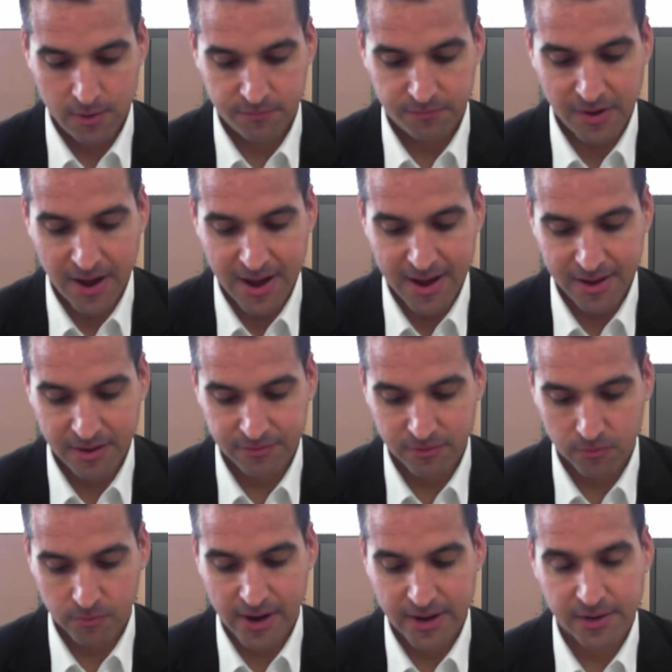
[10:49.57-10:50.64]

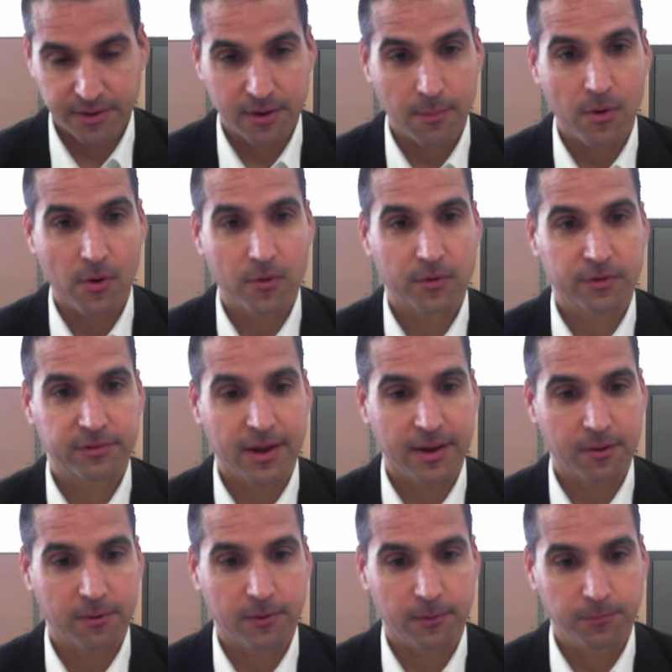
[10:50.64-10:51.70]
Five, riding a
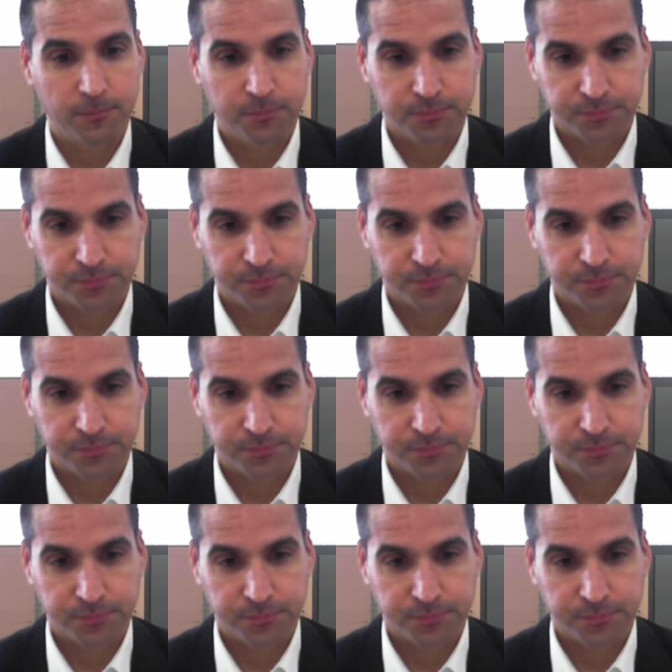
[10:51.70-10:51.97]
motorcycle.